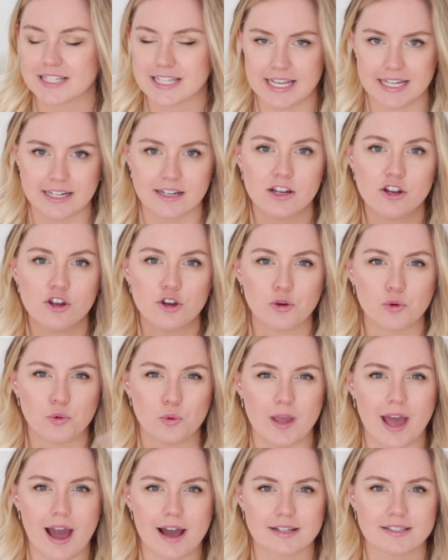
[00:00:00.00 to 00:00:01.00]
skin
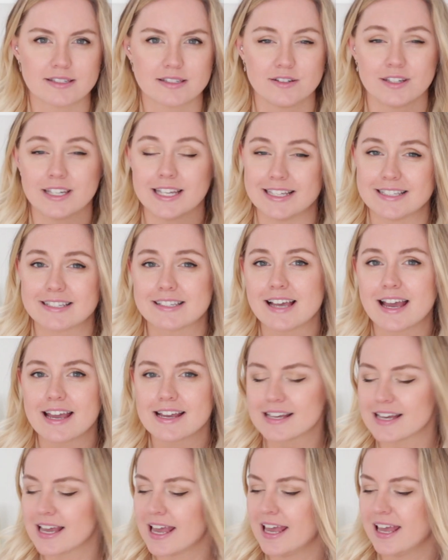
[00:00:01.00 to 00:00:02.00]
reacts to
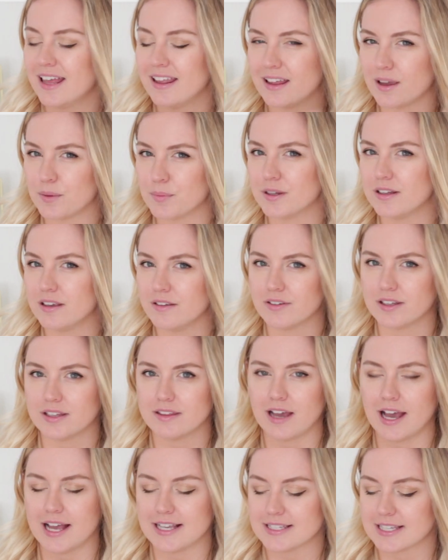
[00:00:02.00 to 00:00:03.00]
ginseng, and I believe
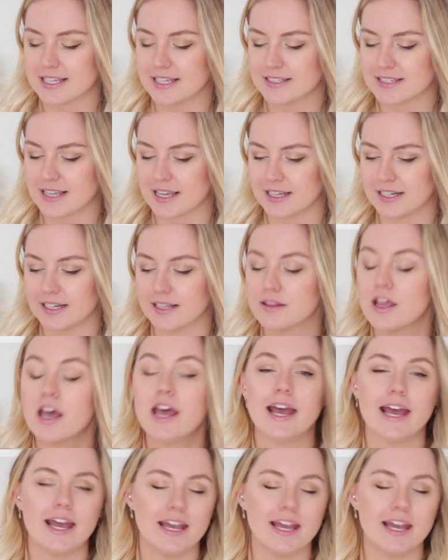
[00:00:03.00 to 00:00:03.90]
it has ginseng in it.